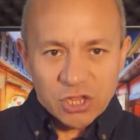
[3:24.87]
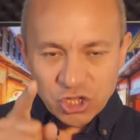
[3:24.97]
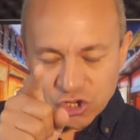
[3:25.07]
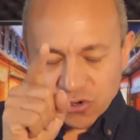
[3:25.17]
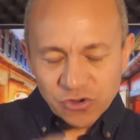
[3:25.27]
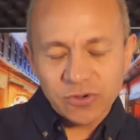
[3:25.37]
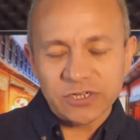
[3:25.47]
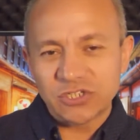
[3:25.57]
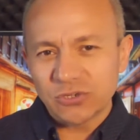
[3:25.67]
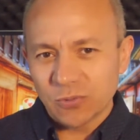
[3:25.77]
You do it
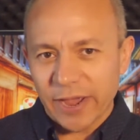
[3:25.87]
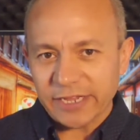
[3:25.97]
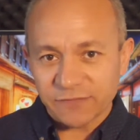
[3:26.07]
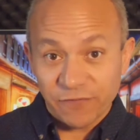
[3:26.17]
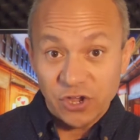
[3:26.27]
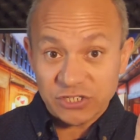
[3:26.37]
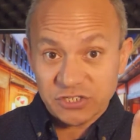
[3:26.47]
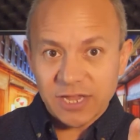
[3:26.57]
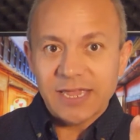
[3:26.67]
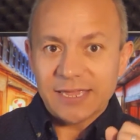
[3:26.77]
in two ways. First,